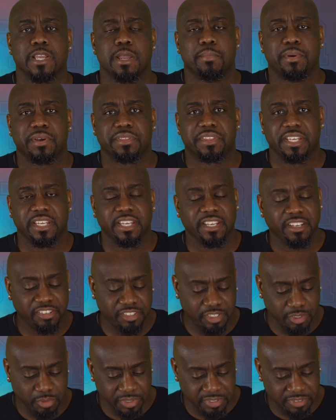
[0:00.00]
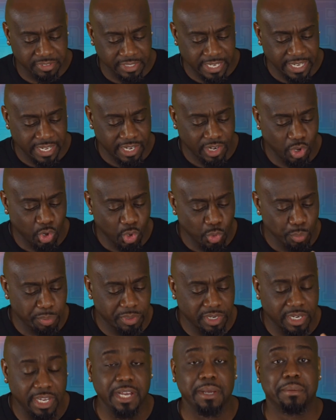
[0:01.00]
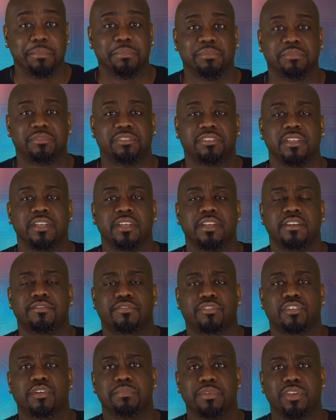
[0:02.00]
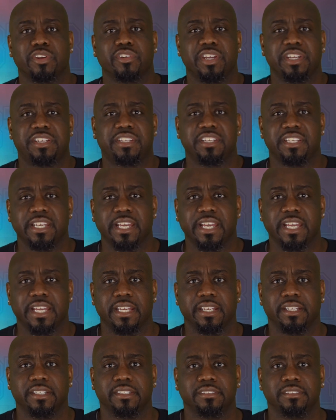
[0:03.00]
But the issue is that hope comes from your ETA.